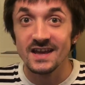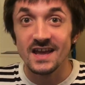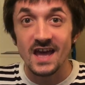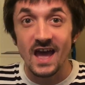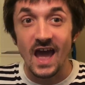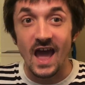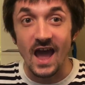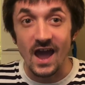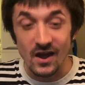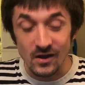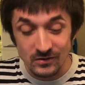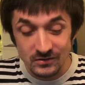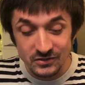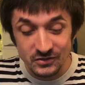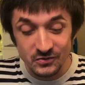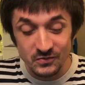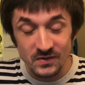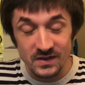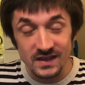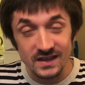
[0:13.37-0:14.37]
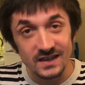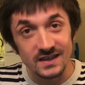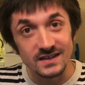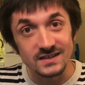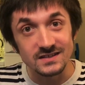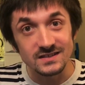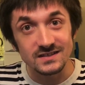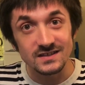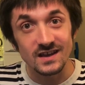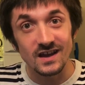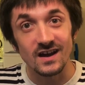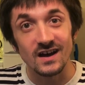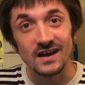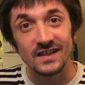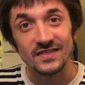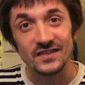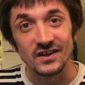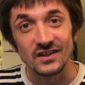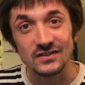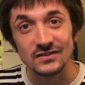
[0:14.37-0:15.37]
how to eat
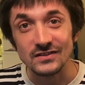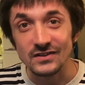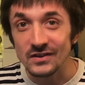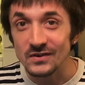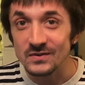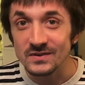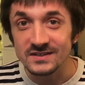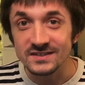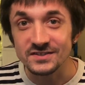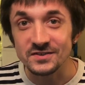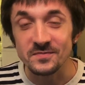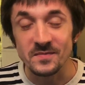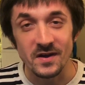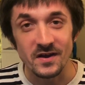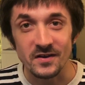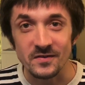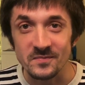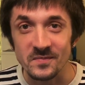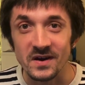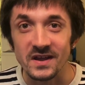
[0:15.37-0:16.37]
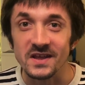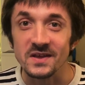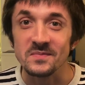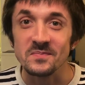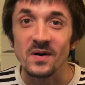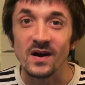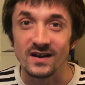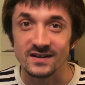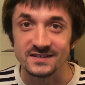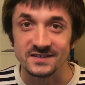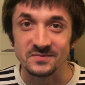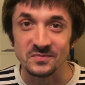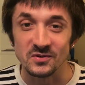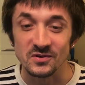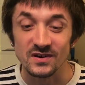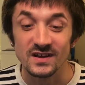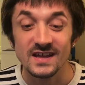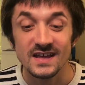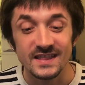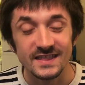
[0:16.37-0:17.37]
on the lowest amount of money
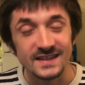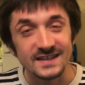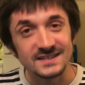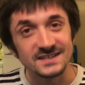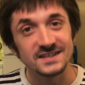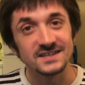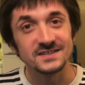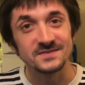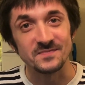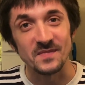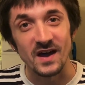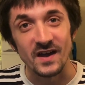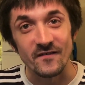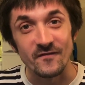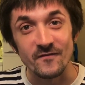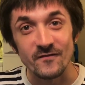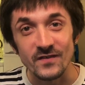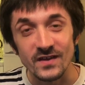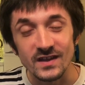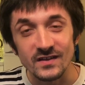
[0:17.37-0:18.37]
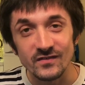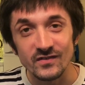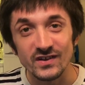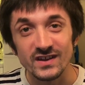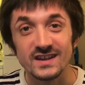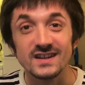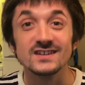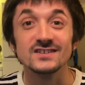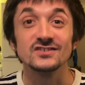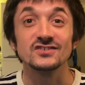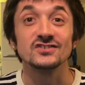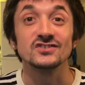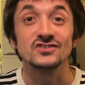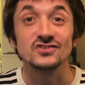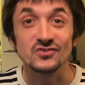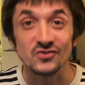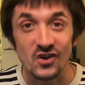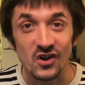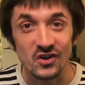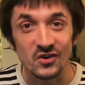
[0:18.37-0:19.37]
possible. This is my favorite
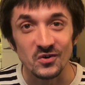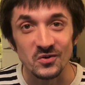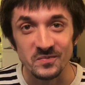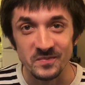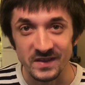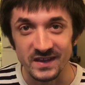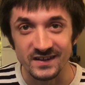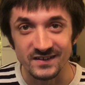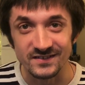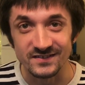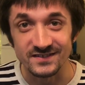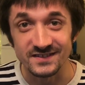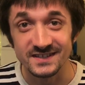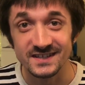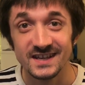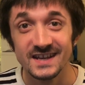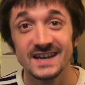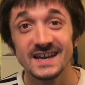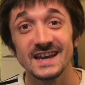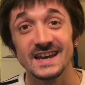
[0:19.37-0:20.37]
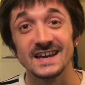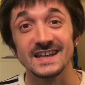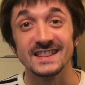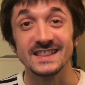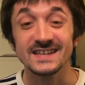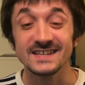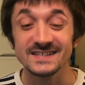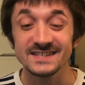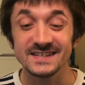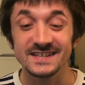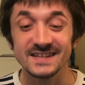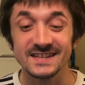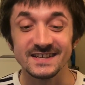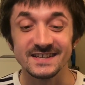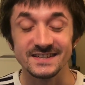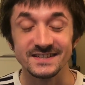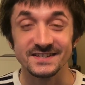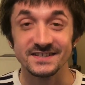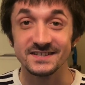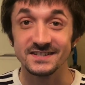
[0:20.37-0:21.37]
struggle meals, and this
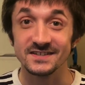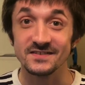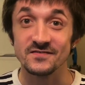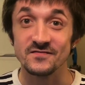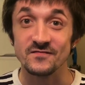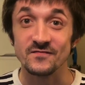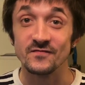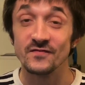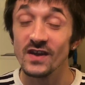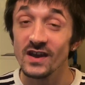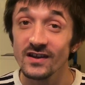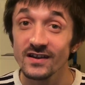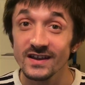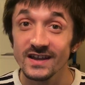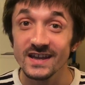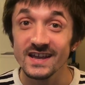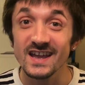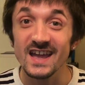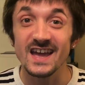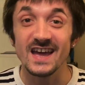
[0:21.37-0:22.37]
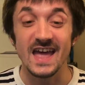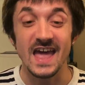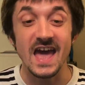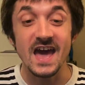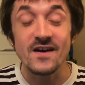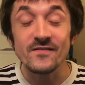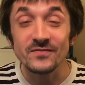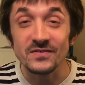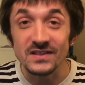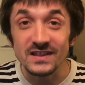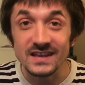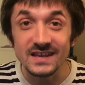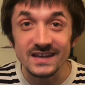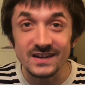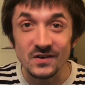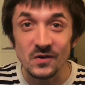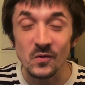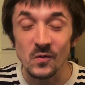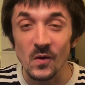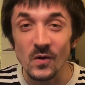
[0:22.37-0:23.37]
is very heavily
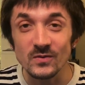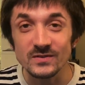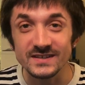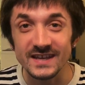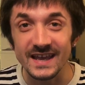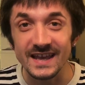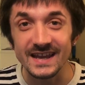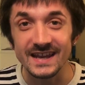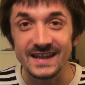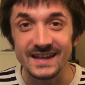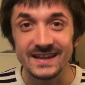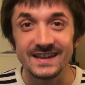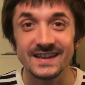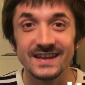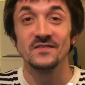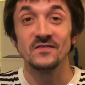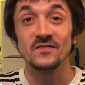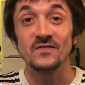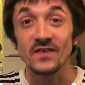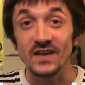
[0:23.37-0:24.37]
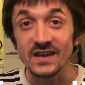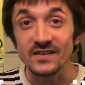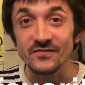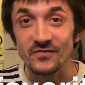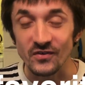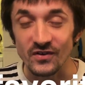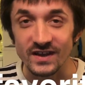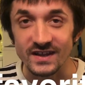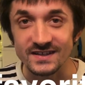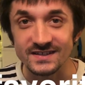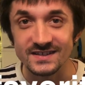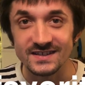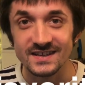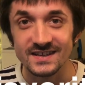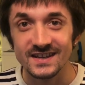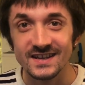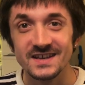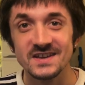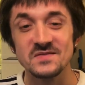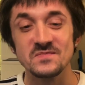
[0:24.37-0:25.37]
quotated favorite
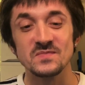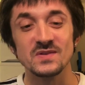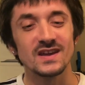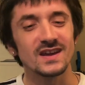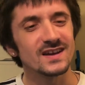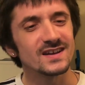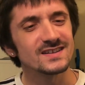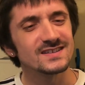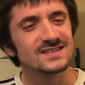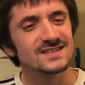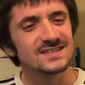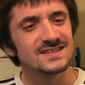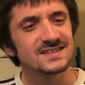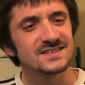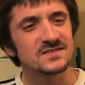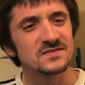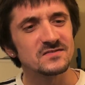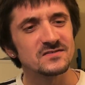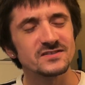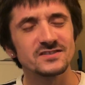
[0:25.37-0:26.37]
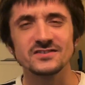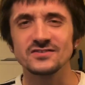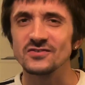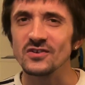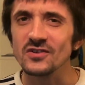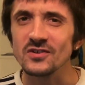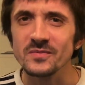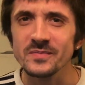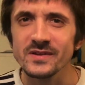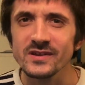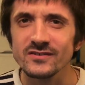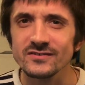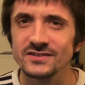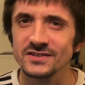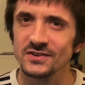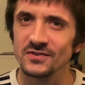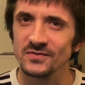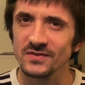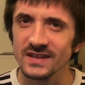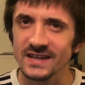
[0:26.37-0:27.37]
because struggle meals,
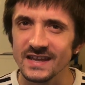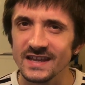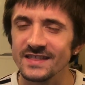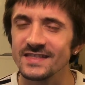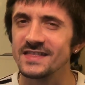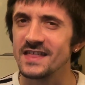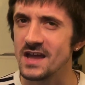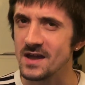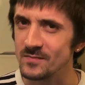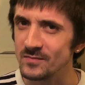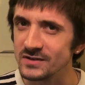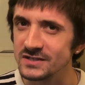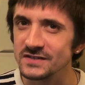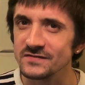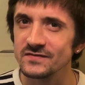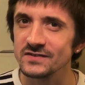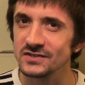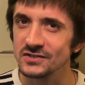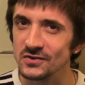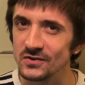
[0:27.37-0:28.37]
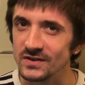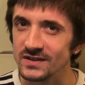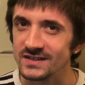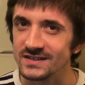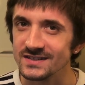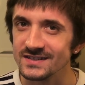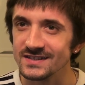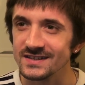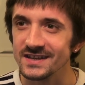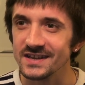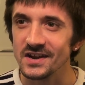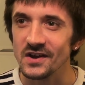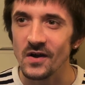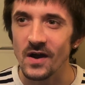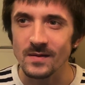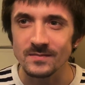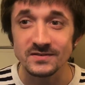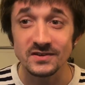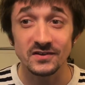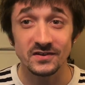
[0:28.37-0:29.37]
you don't really get that much of a choice. You know,
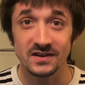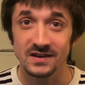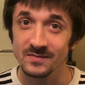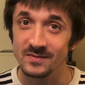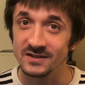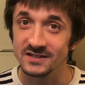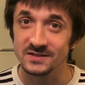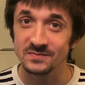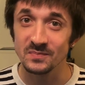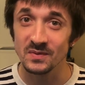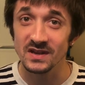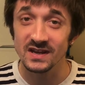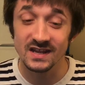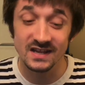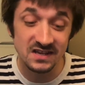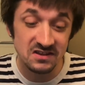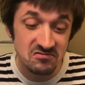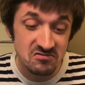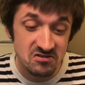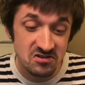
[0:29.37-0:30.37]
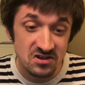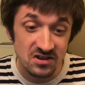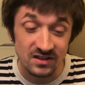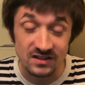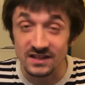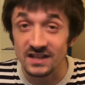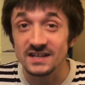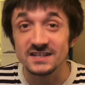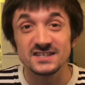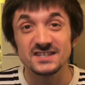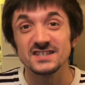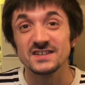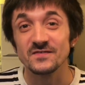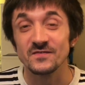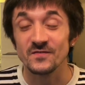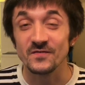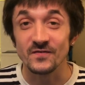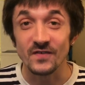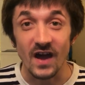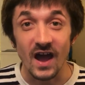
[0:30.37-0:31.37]
I'm talking about spending less than
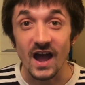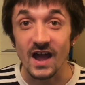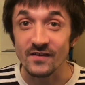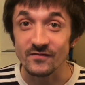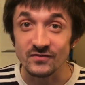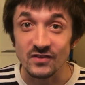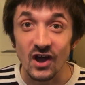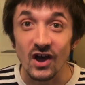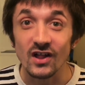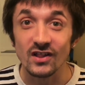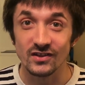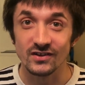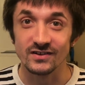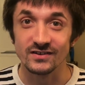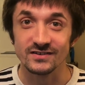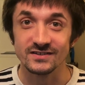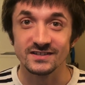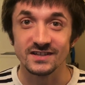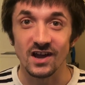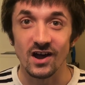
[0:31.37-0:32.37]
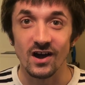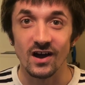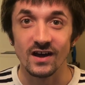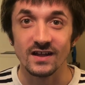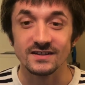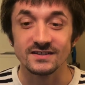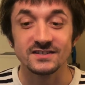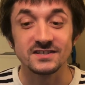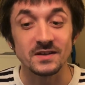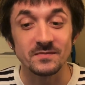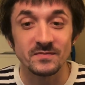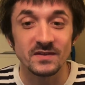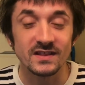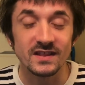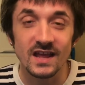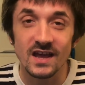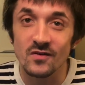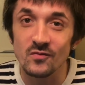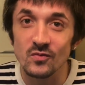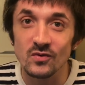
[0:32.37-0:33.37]
$5 on something
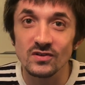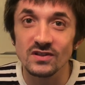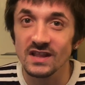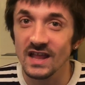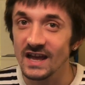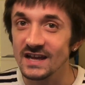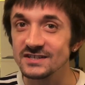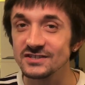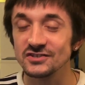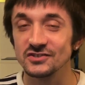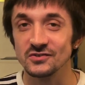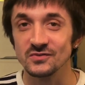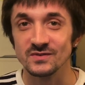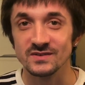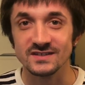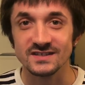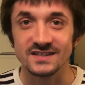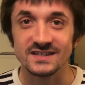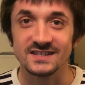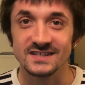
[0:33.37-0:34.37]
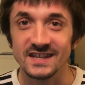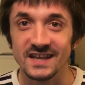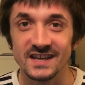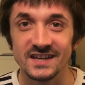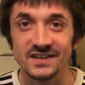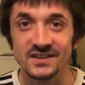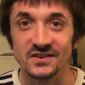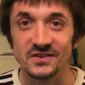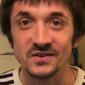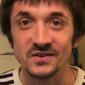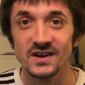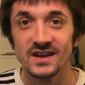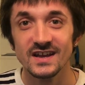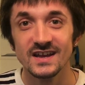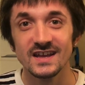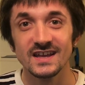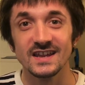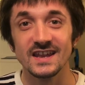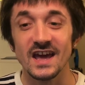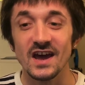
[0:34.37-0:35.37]
that will last you and sustain you.
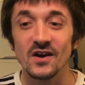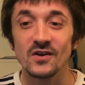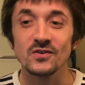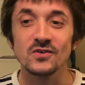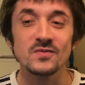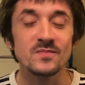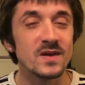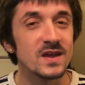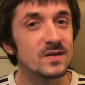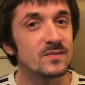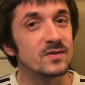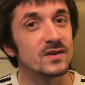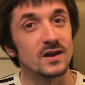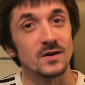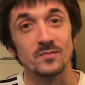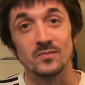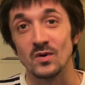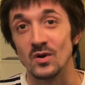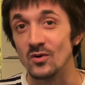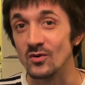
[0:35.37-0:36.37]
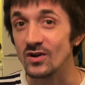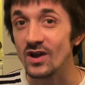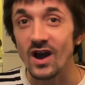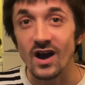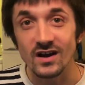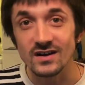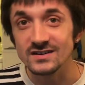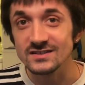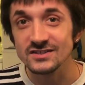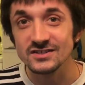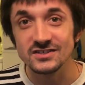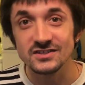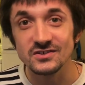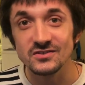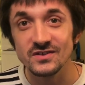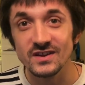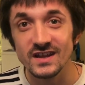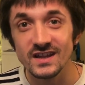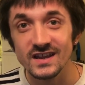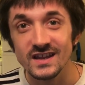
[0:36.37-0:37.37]
Now, you may be a broke college
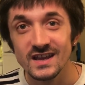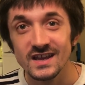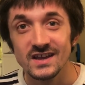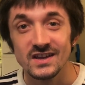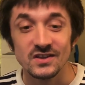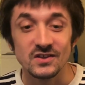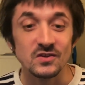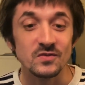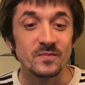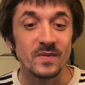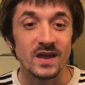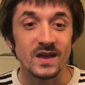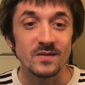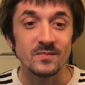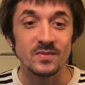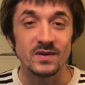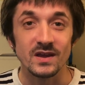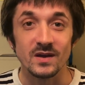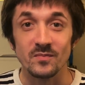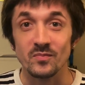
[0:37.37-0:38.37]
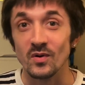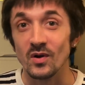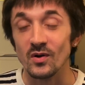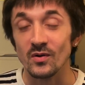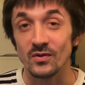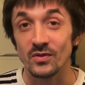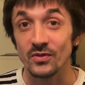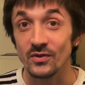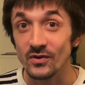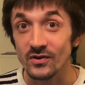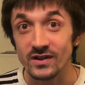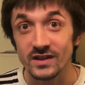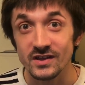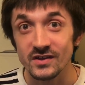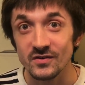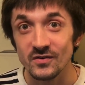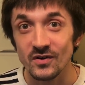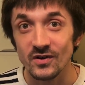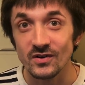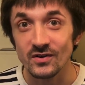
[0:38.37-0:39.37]
student, you may be a broke
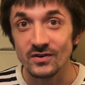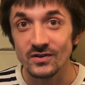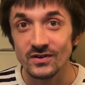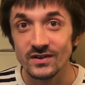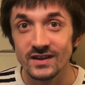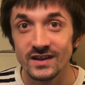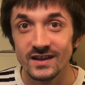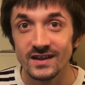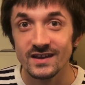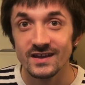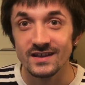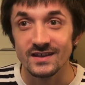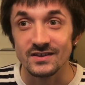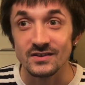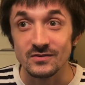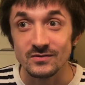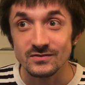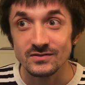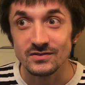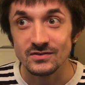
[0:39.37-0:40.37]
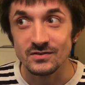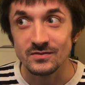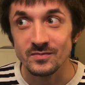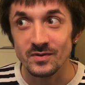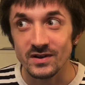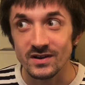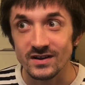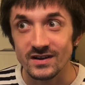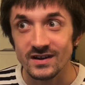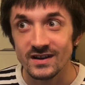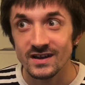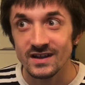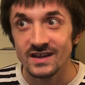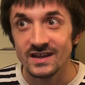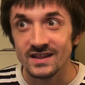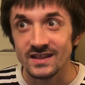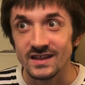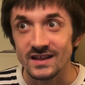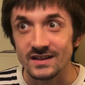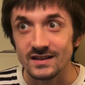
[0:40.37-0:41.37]
30-year-old
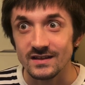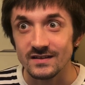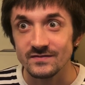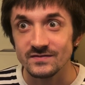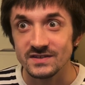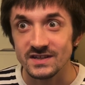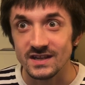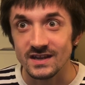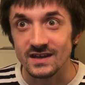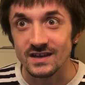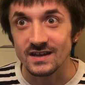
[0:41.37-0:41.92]
YouTuber that lives in a